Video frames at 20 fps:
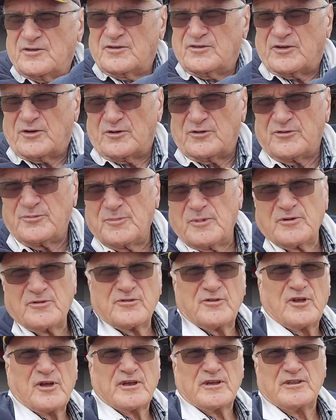so it's
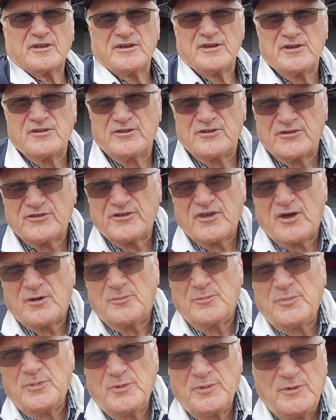most likely in the
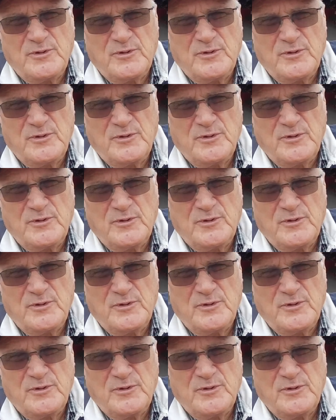sump,